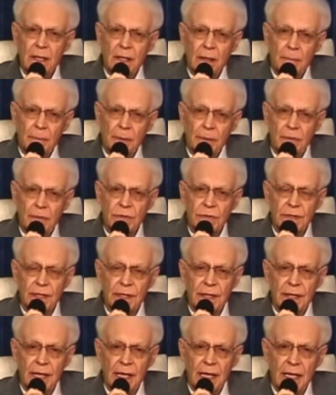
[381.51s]
a person
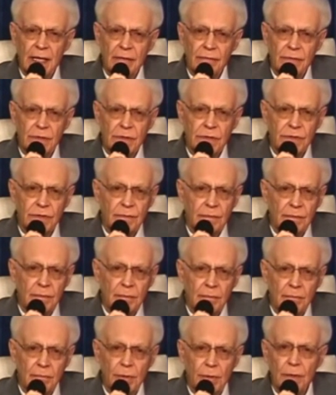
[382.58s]
can have this
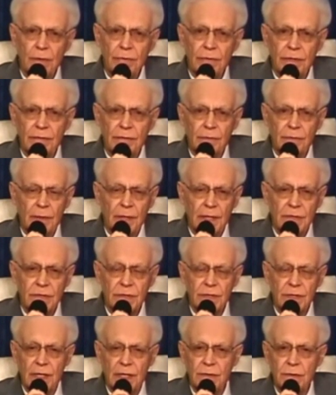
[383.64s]
birth of
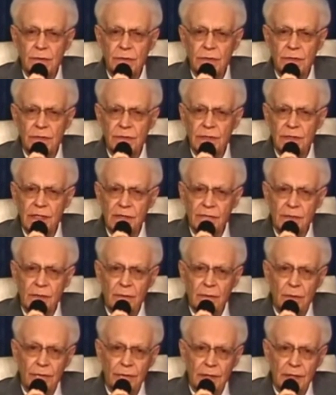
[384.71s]
Christ consciousness,
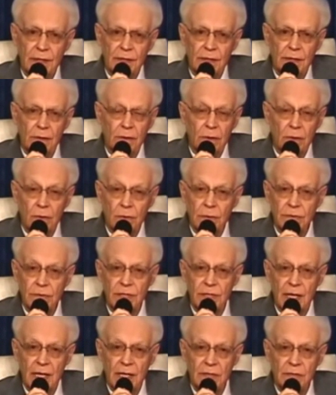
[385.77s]
even within the
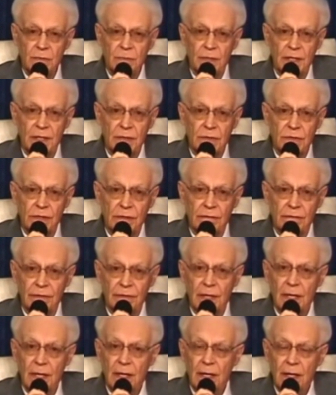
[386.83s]
lowest aspects of,
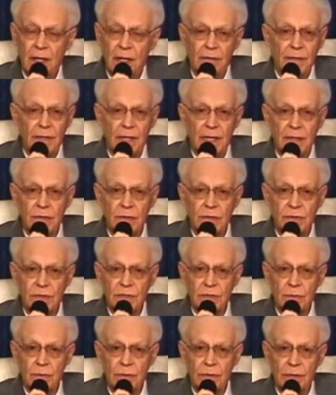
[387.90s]
of
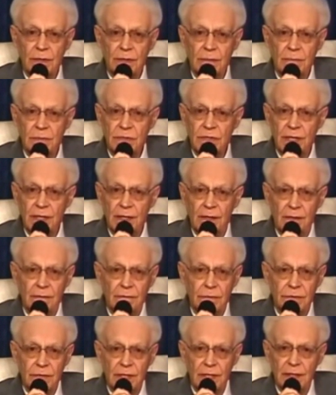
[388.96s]
consciousness within
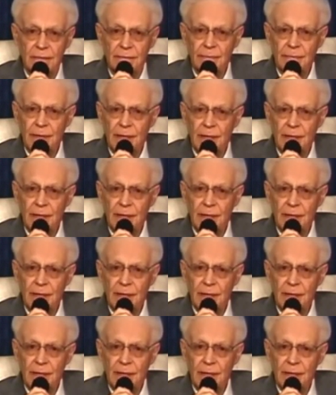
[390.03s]
themselves. That